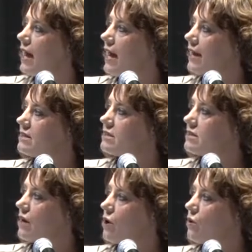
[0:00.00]
And
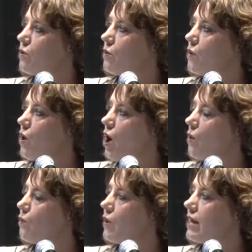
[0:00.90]
so
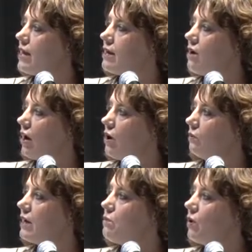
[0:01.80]
we not
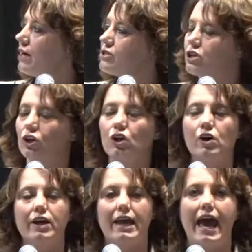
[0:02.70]
only wanted to
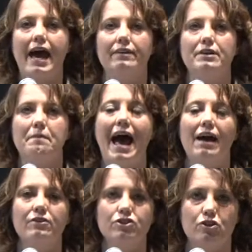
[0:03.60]
look at the
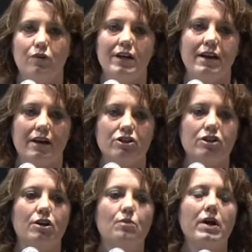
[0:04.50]
pathogen
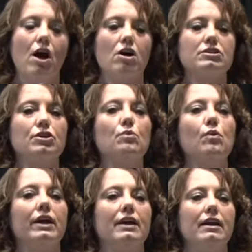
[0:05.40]
reduction, we also
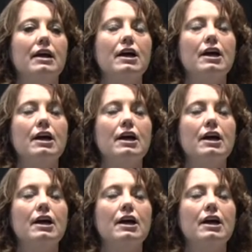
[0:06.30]
wanted